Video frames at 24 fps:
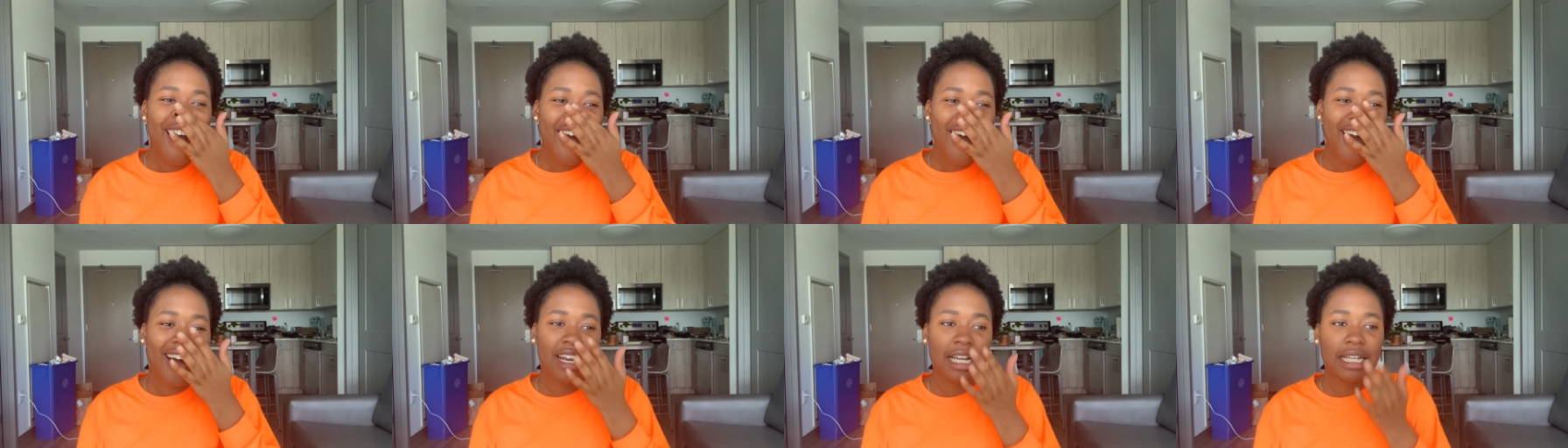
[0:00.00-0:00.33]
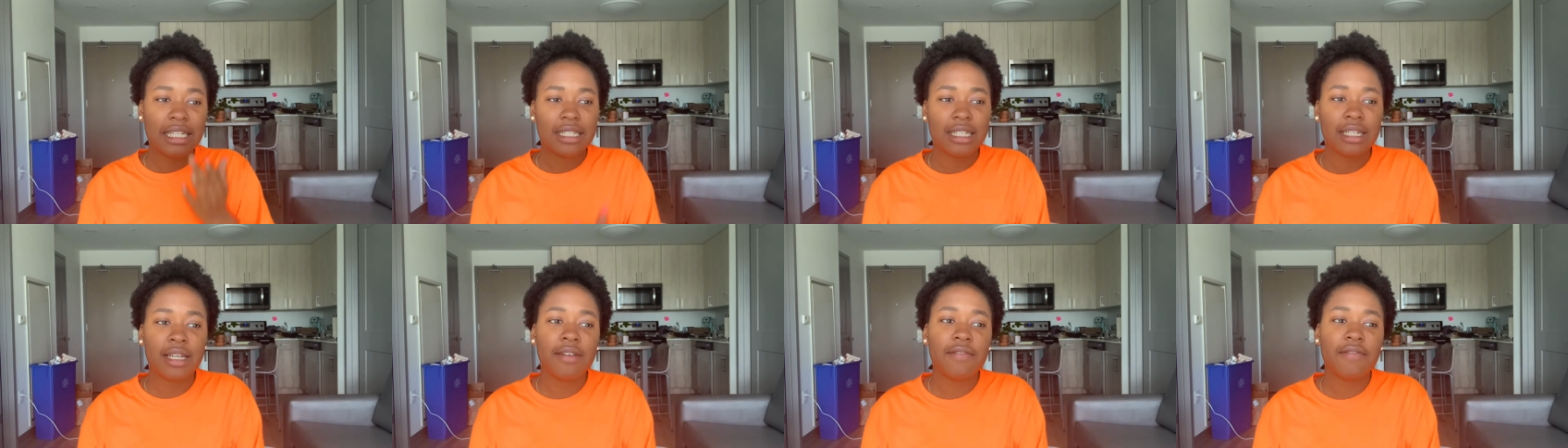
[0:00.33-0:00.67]

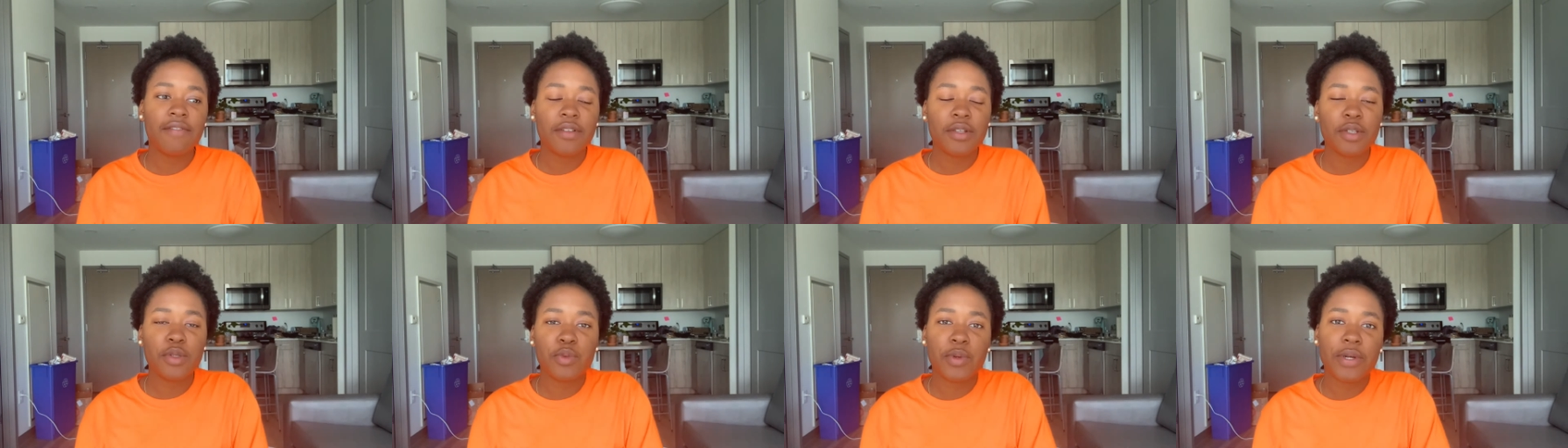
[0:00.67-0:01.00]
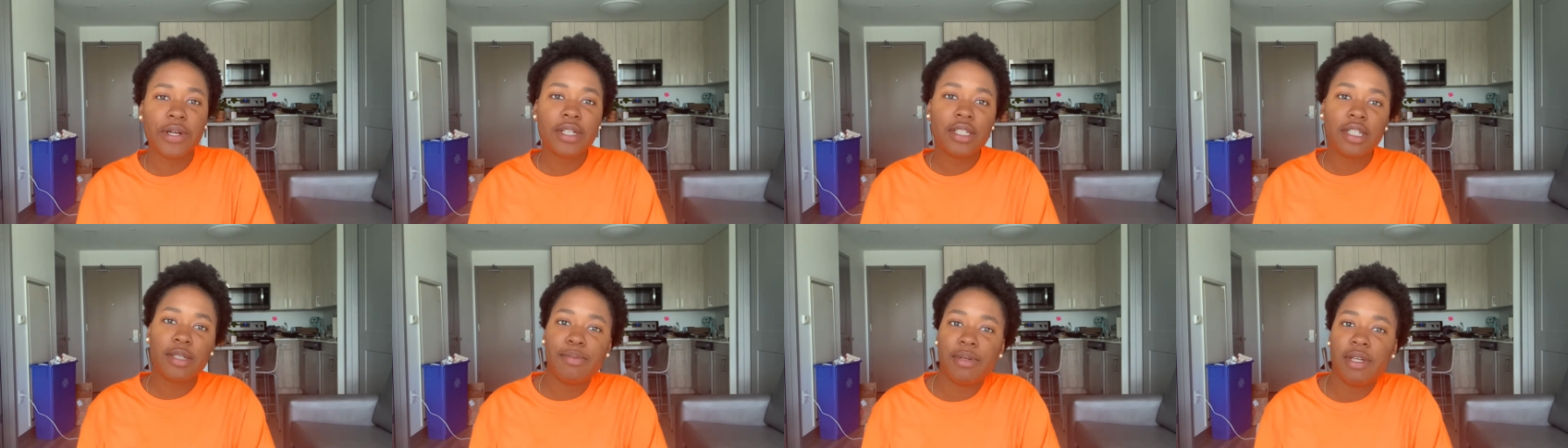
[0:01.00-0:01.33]
Honestly, it feels
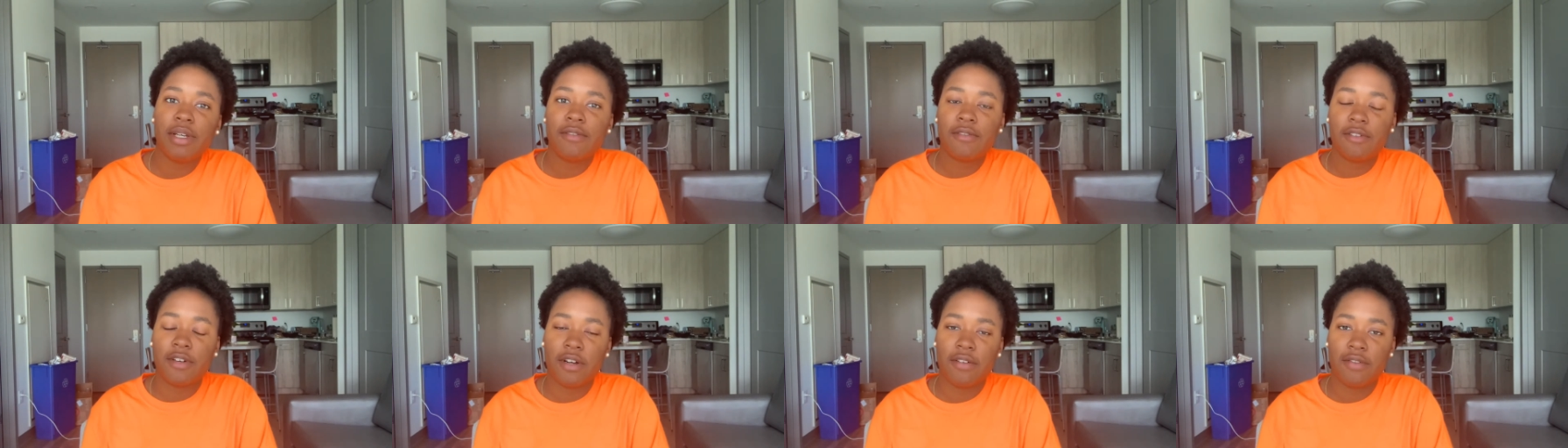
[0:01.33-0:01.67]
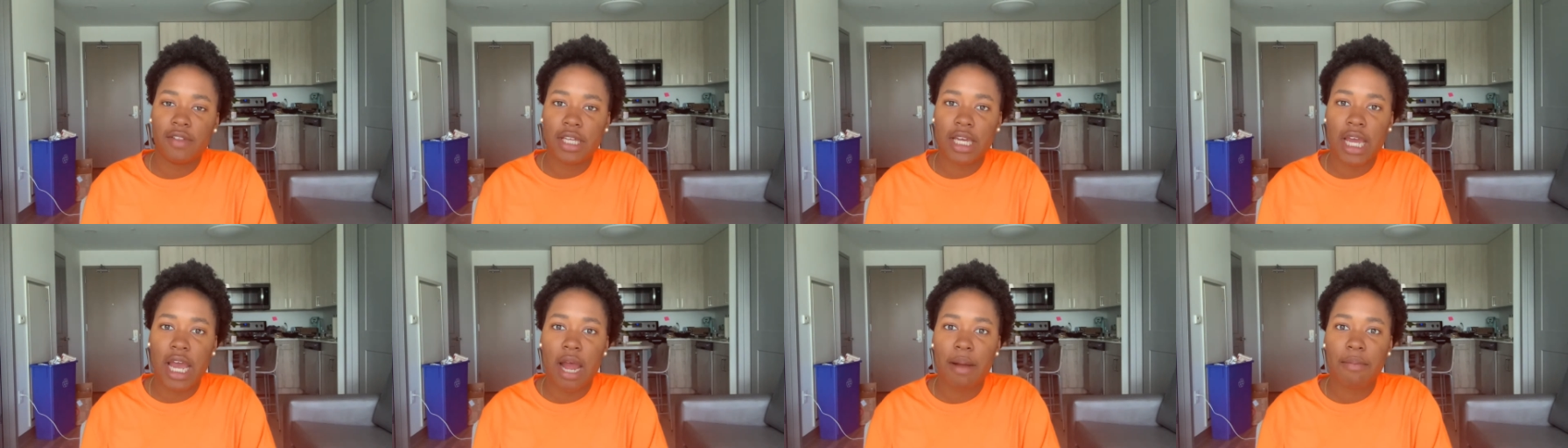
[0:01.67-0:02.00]
weird to be in front
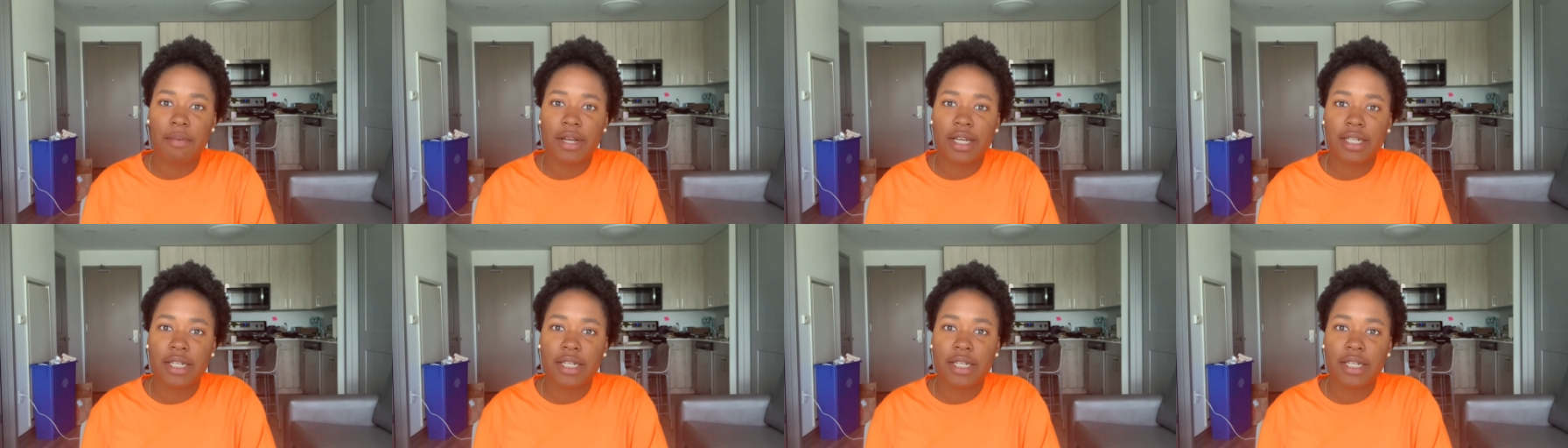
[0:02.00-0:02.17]
of the camera